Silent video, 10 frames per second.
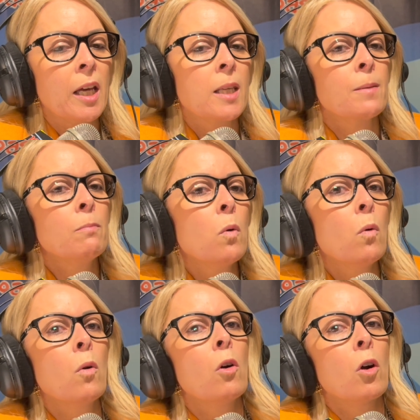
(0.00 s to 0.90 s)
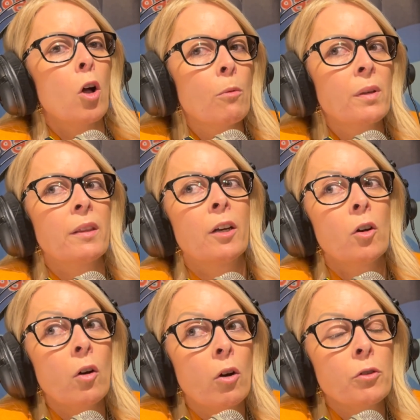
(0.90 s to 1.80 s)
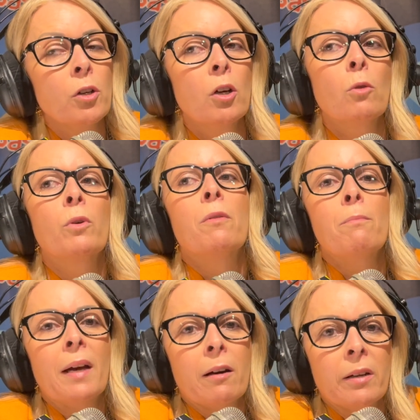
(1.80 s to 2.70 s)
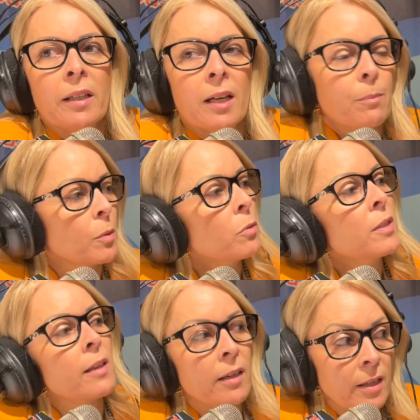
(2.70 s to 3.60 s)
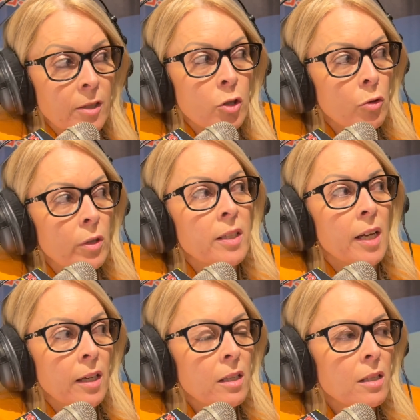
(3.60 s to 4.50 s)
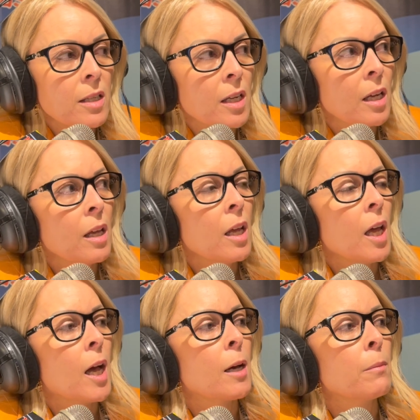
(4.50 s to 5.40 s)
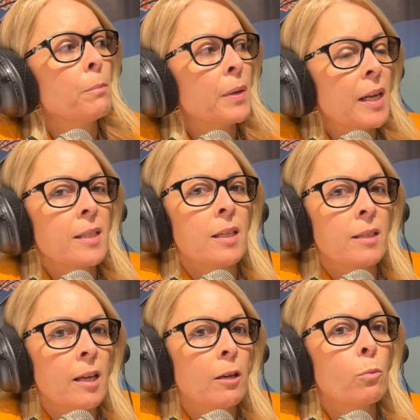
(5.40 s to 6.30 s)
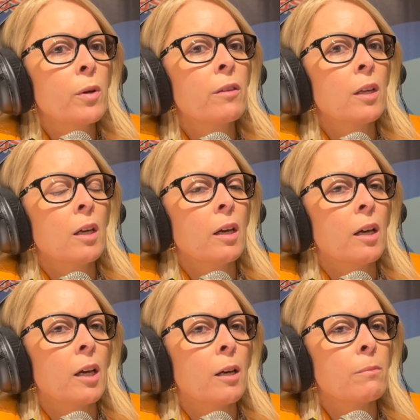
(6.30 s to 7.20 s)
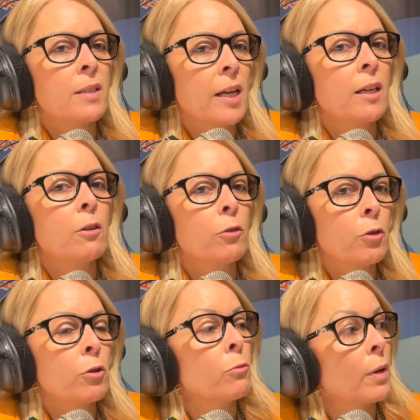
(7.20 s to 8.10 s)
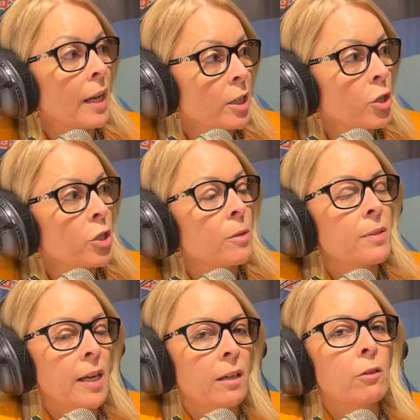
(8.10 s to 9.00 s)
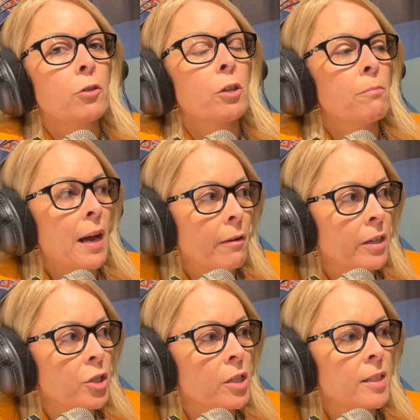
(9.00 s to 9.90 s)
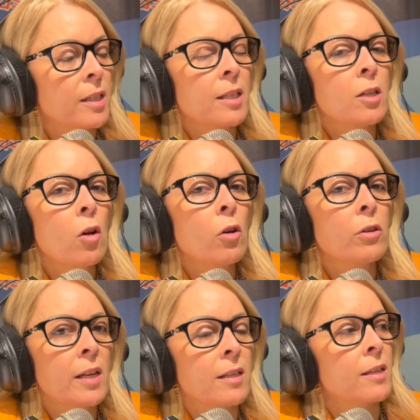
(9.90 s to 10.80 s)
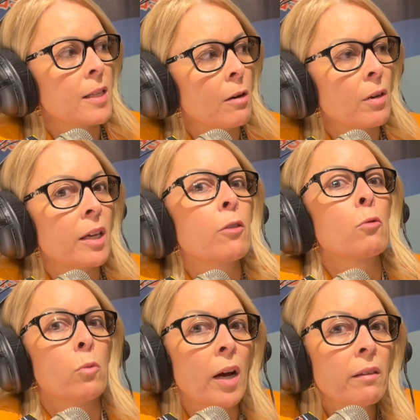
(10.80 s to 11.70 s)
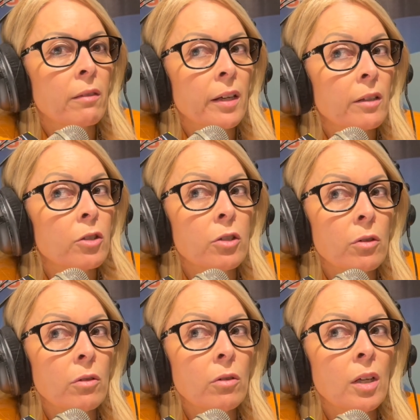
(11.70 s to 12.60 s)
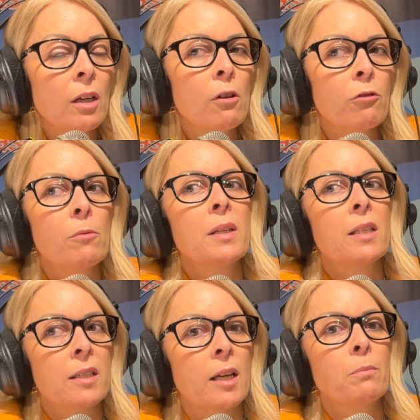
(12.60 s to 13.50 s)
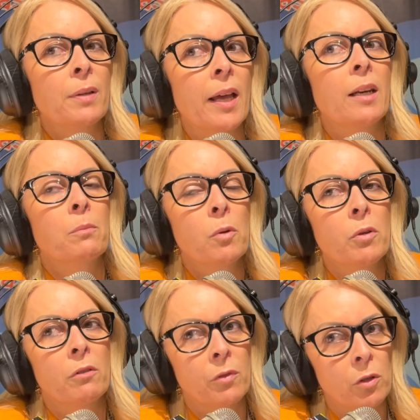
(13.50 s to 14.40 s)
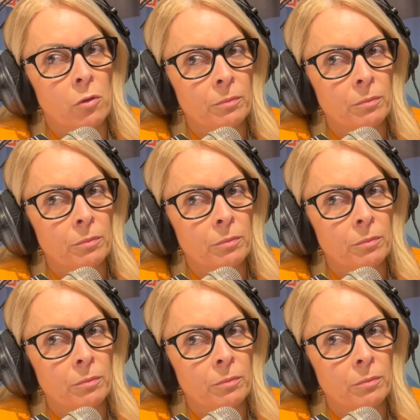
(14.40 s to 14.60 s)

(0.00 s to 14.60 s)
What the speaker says: it's more common than not with married couples that it is joint tenants. But as I said, with second and third relationships, second and third marriages, it's not necessarily the right thing to do from an estate planning point of view.